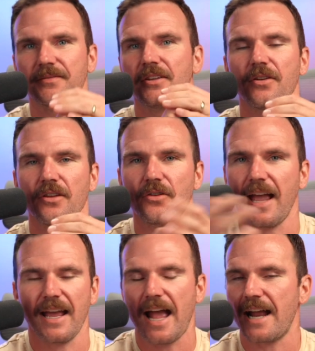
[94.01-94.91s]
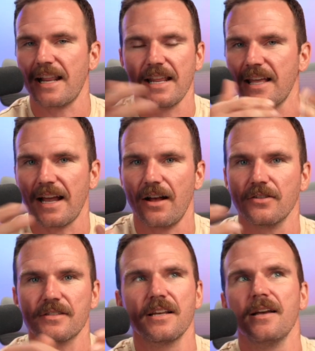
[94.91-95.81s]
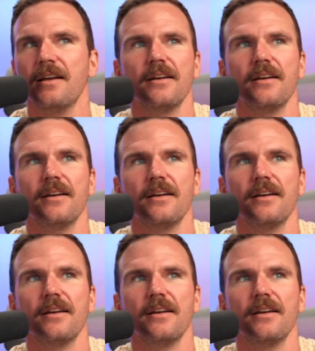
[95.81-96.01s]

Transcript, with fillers: you can't add anything else.